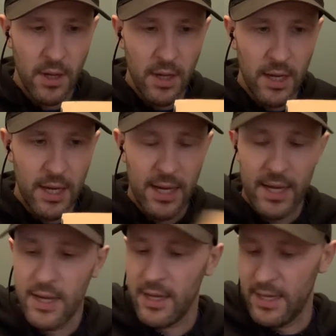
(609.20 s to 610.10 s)

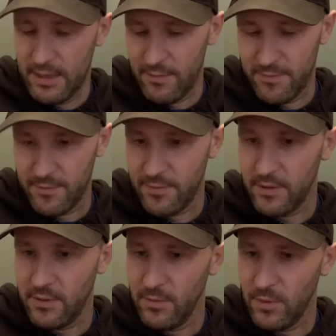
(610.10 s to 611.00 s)
Have
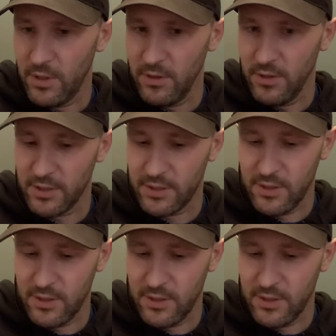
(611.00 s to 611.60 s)
what looks